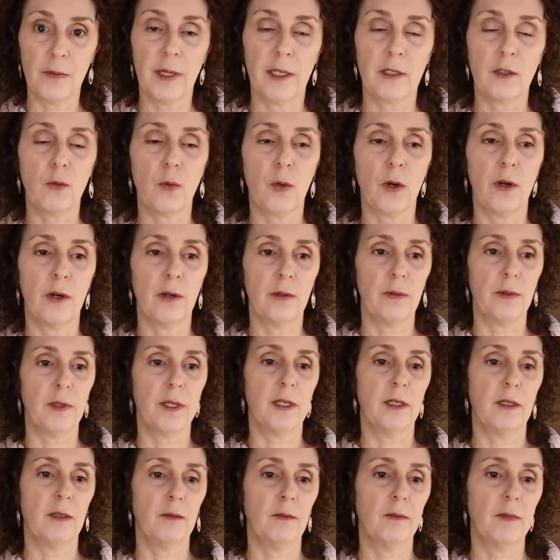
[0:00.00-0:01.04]
that's where
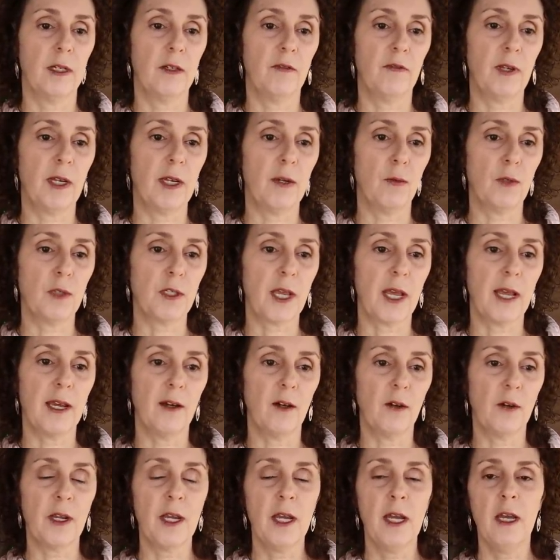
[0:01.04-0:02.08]
the event was
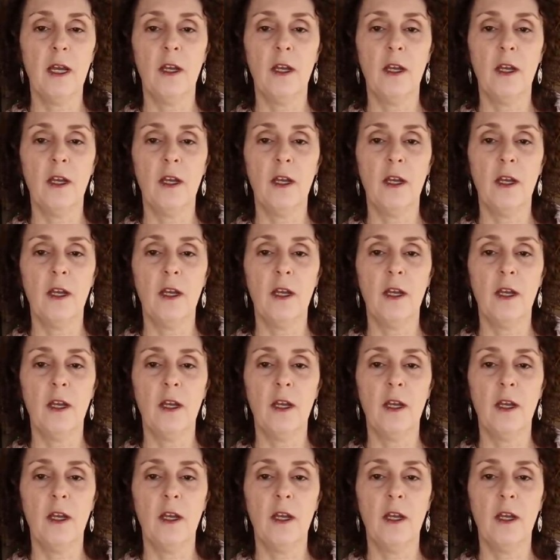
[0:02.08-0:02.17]
held,